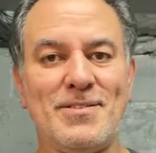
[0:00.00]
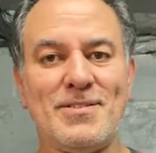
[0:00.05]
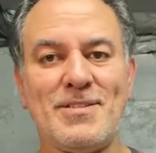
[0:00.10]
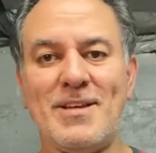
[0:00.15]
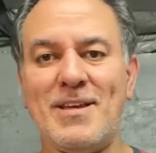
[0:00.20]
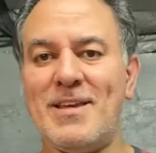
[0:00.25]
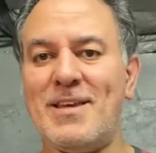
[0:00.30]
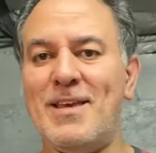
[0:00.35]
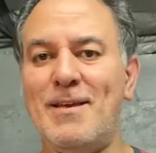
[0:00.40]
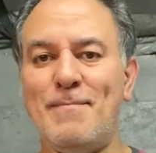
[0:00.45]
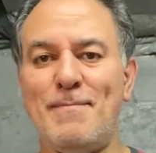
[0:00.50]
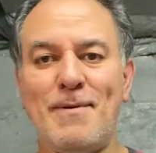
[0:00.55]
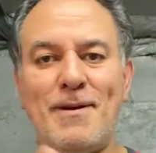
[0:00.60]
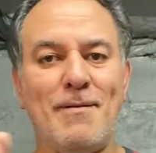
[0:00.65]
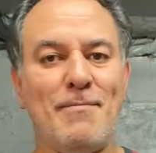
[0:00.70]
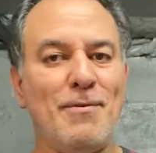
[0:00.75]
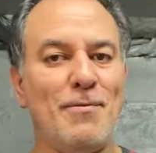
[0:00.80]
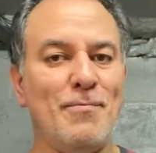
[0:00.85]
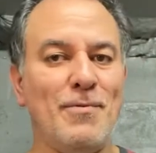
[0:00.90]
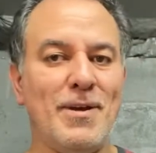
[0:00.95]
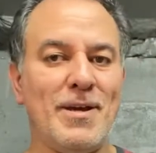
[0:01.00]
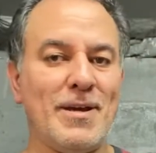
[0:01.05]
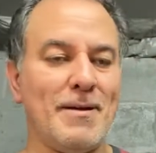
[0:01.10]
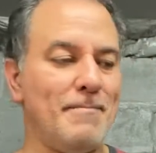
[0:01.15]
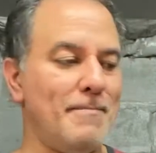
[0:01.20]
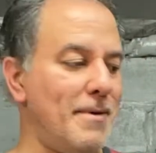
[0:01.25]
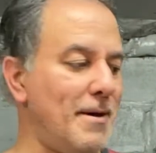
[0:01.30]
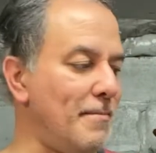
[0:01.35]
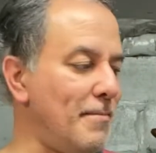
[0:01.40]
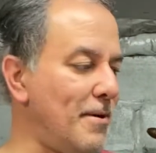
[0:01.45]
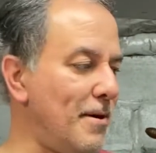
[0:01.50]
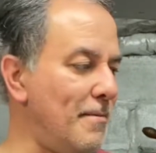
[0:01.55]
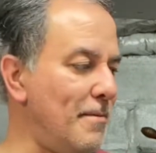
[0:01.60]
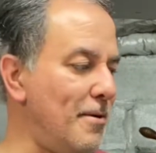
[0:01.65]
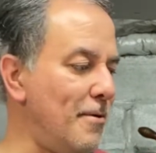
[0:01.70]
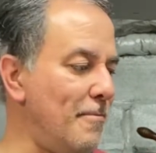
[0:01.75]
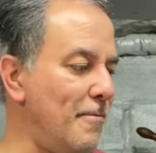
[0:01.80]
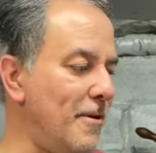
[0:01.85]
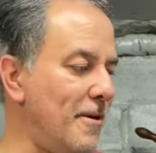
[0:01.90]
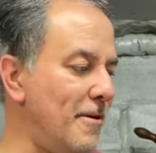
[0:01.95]
every week I'm coming
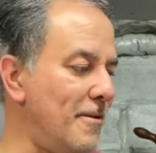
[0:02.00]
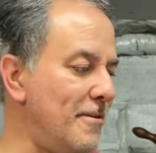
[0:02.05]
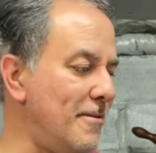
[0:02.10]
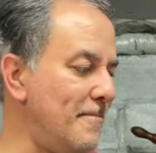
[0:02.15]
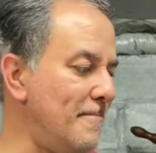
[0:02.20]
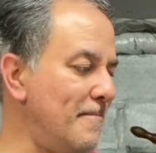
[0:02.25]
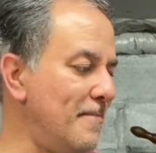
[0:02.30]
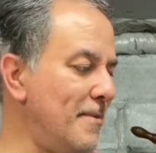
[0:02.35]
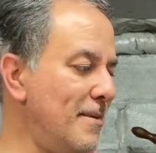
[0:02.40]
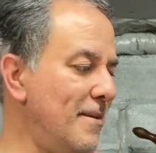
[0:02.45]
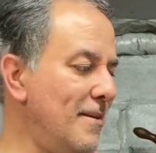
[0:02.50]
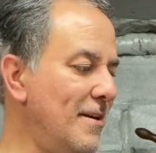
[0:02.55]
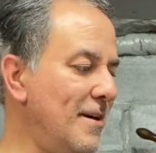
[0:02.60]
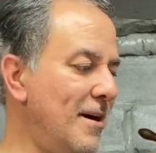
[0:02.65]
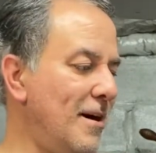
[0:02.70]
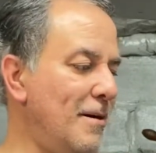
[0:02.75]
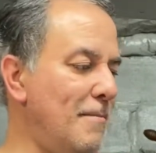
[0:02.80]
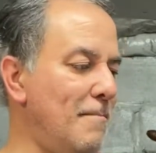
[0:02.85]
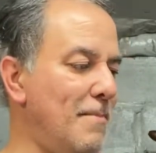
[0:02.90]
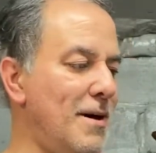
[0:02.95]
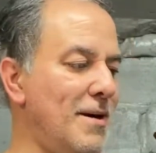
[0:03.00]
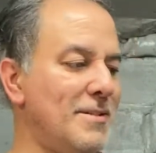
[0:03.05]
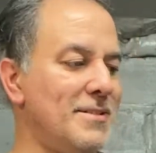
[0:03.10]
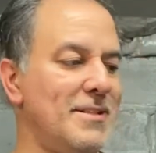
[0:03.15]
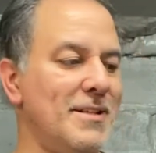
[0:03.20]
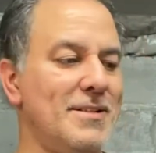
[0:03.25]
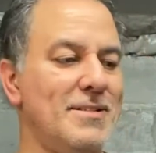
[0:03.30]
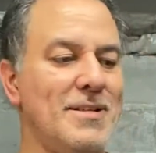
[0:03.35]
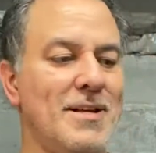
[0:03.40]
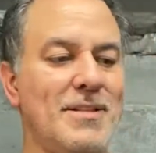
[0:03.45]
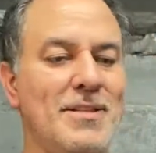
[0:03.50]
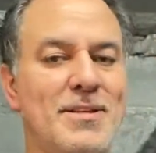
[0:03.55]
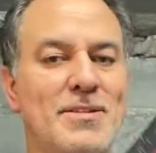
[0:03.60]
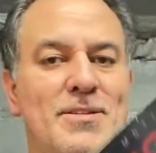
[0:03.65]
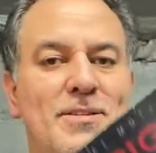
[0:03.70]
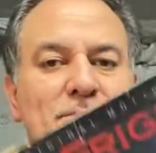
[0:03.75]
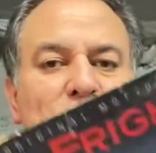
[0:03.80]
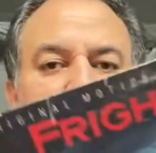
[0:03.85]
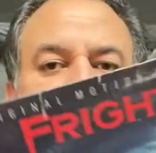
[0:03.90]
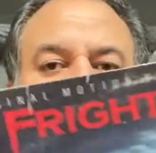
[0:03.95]
over here to unbox things. Now, this
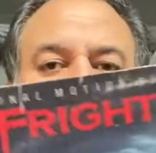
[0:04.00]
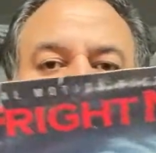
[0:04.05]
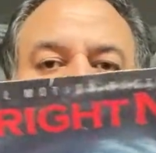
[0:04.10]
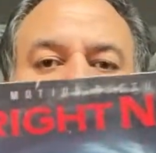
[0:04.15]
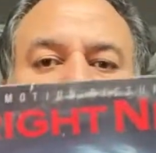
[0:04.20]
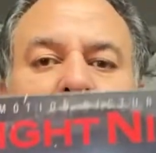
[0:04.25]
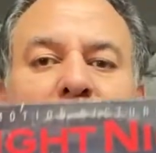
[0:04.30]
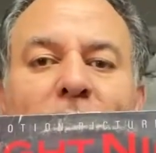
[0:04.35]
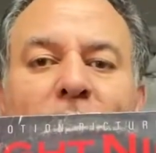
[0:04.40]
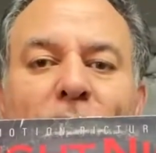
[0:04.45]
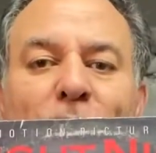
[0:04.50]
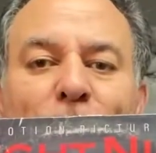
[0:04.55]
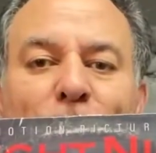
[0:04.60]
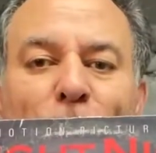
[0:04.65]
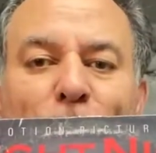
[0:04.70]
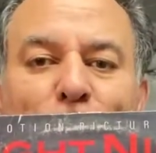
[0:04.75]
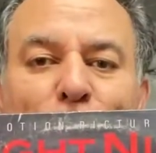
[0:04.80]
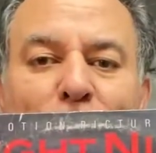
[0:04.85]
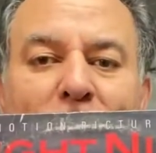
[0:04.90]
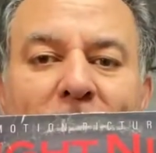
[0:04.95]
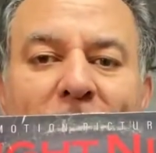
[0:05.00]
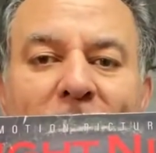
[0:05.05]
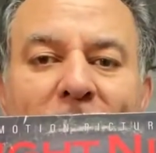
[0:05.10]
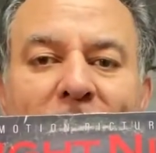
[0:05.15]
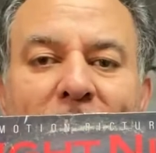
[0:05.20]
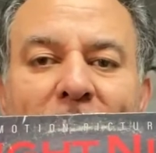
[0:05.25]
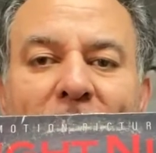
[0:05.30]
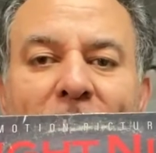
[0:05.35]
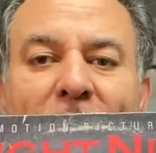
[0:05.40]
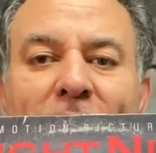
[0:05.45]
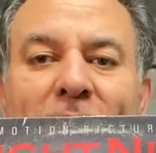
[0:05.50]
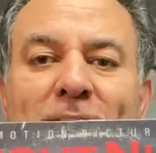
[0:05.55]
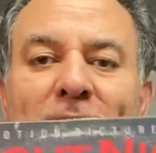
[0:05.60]
is another one. Fright Night.